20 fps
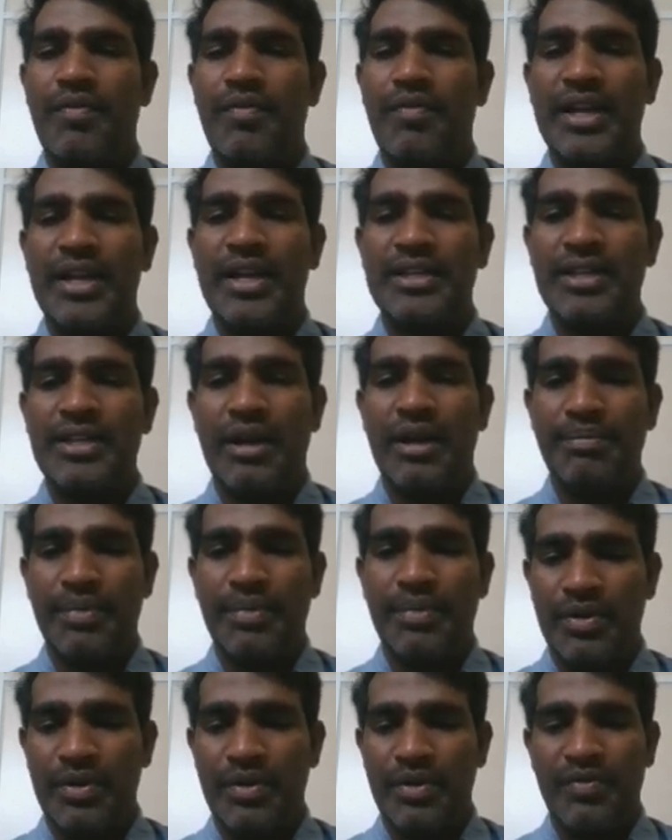For
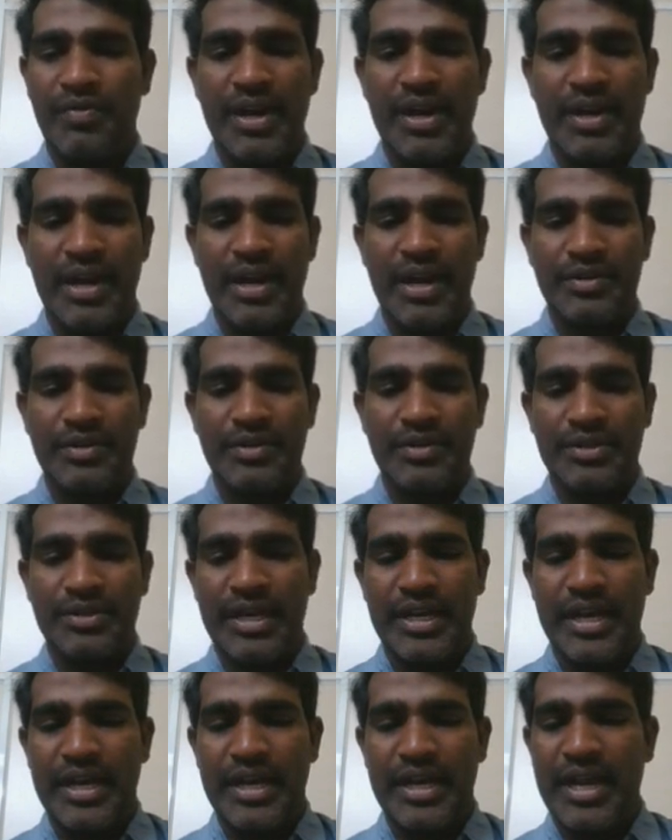example, we are trying to
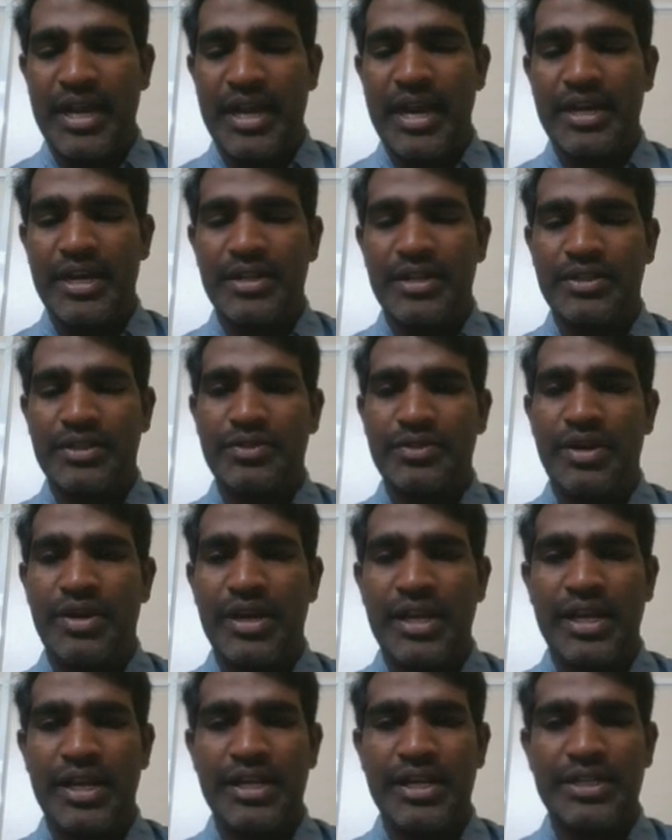see here a underscore
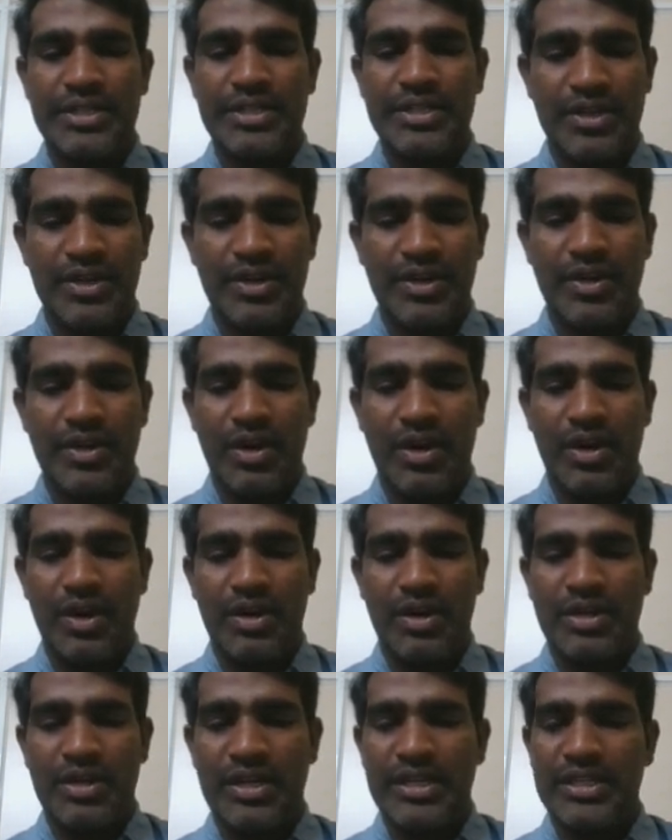list
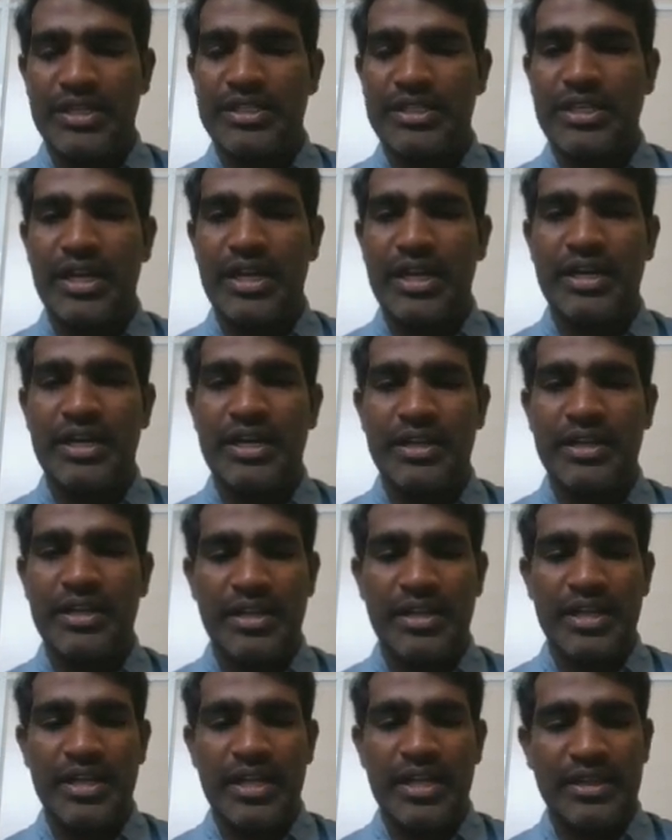dot insert.
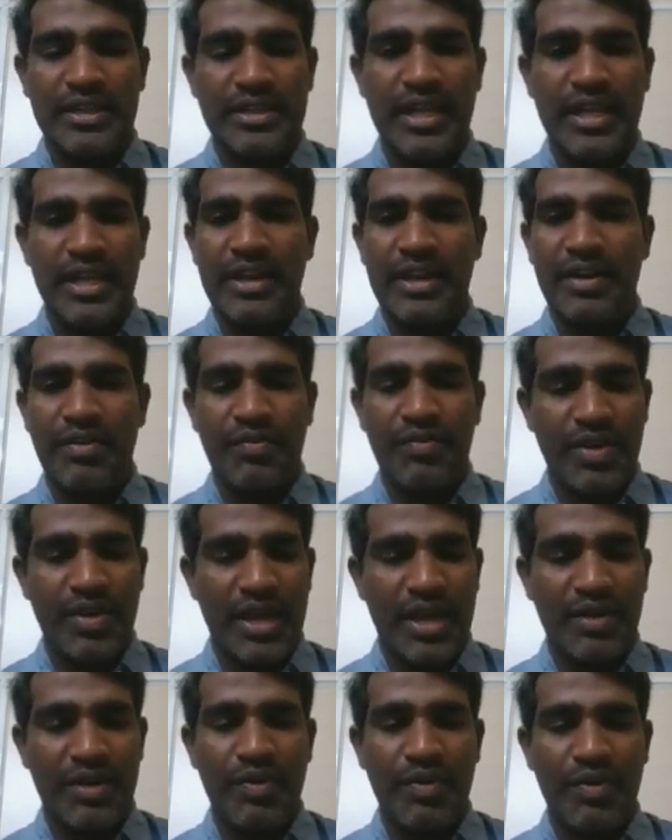Then
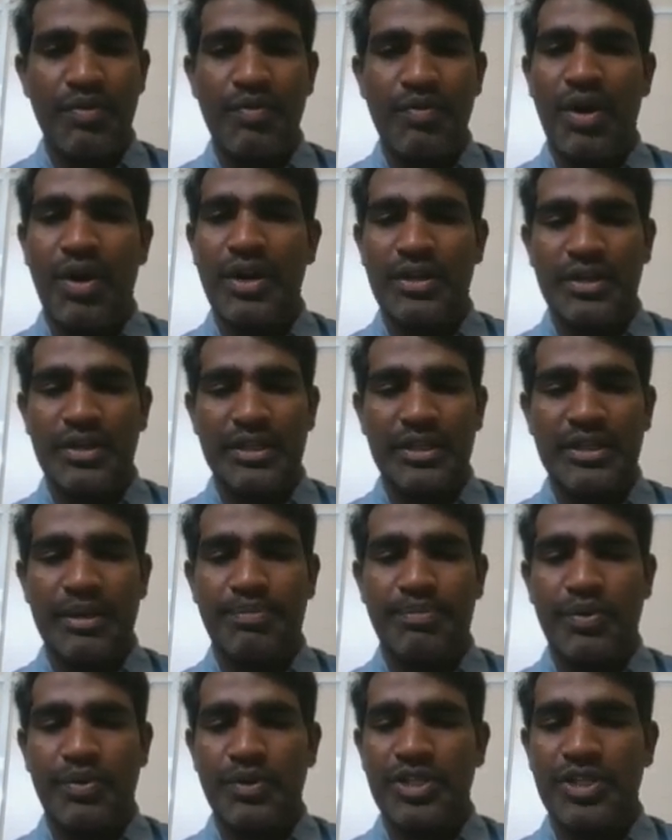where we want in
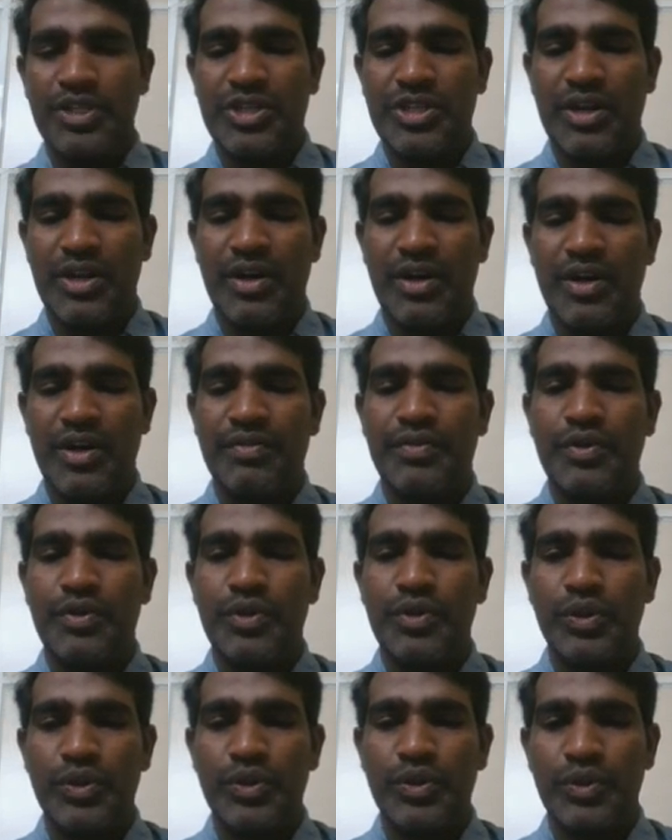the position
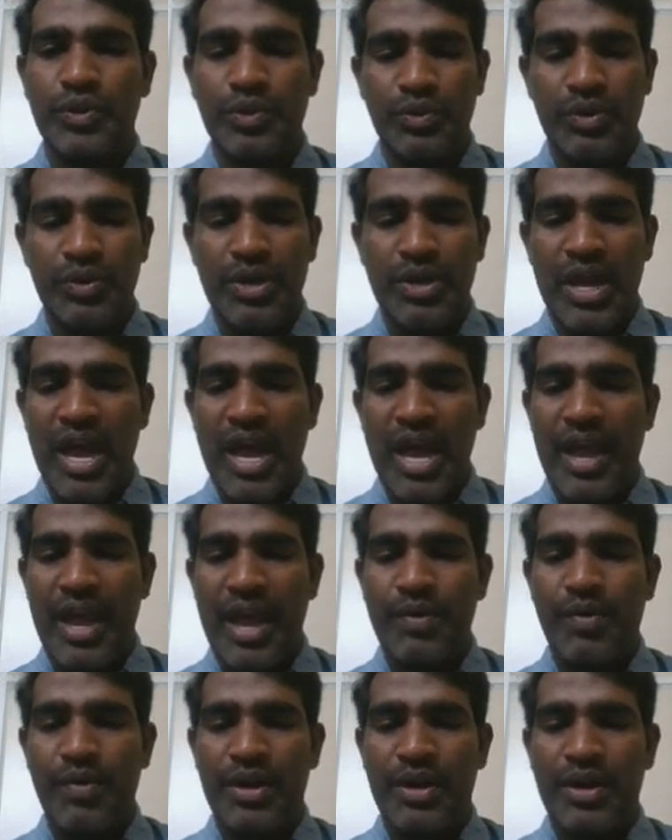of 2,
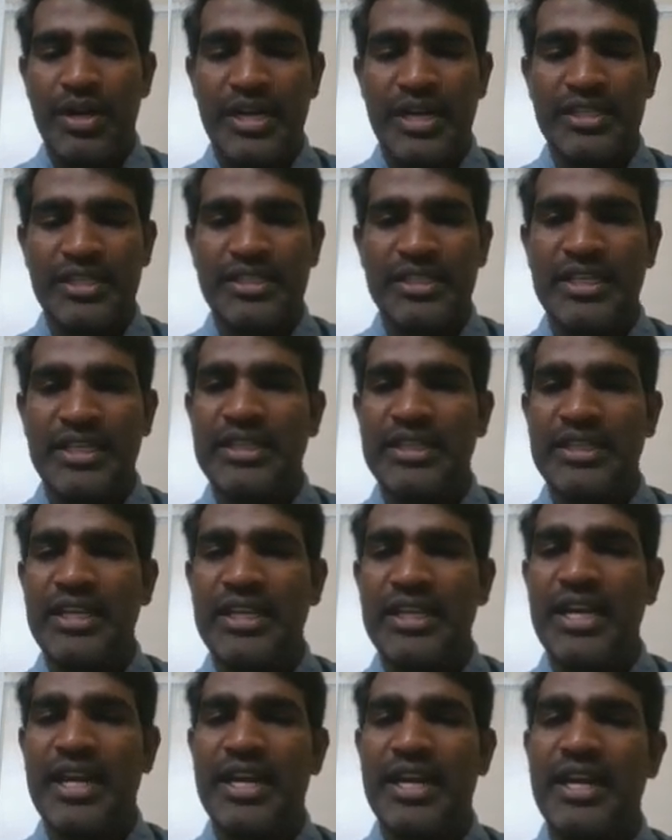I want, let's say
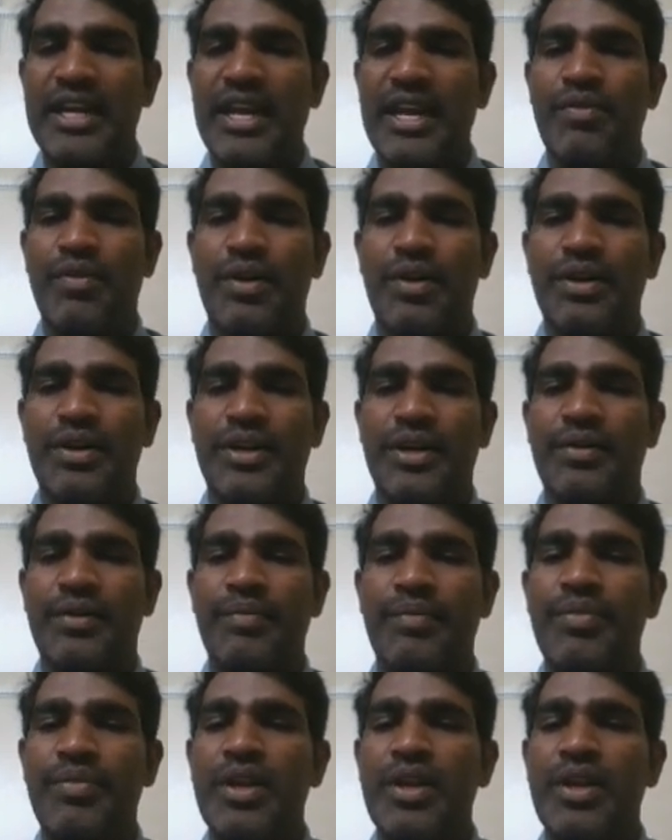300, I want it.